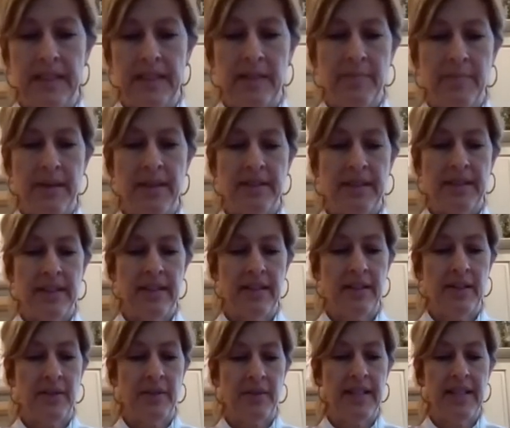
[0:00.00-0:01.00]
about the
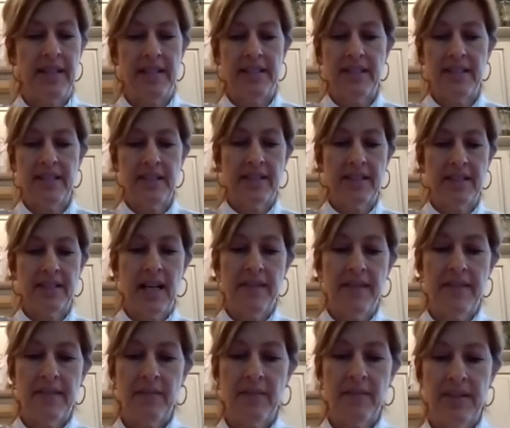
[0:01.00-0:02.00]
ingredients. I just
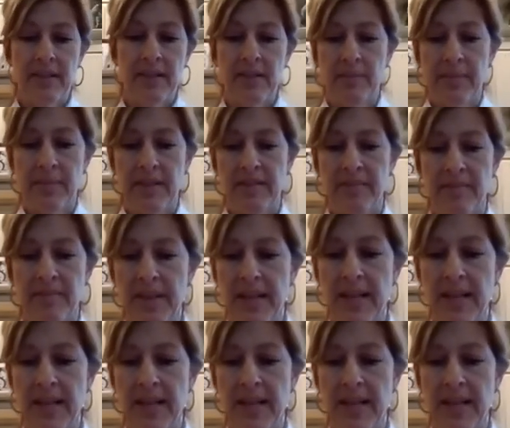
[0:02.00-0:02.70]
covered with a little bit of